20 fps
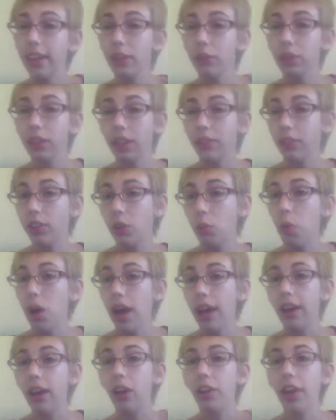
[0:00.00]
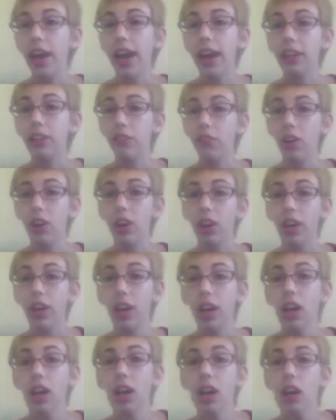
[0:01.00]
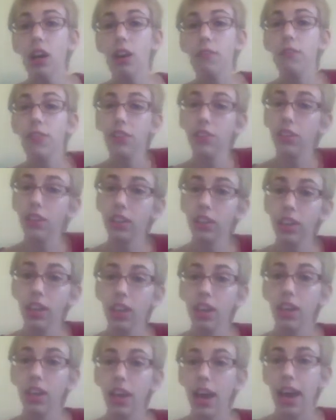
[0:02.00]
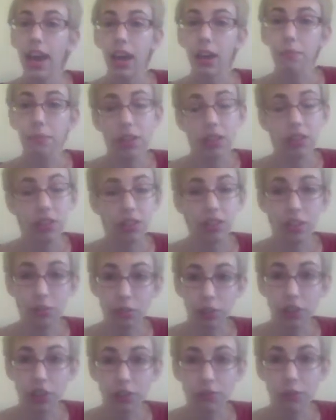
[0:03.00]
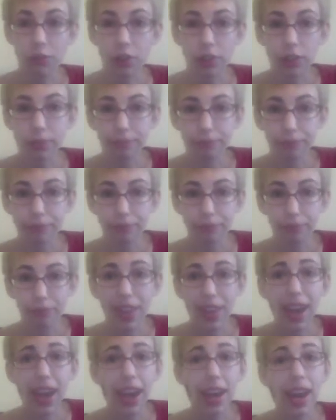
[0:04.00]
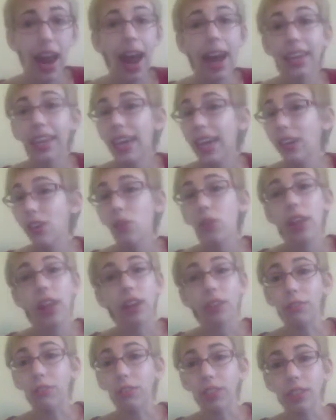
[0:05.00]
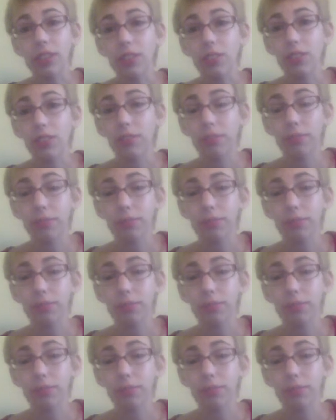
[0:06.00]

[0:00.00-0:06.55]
how they would live in the wild, and it's very physically and mentally enriching for them. And I can't do that on fleece.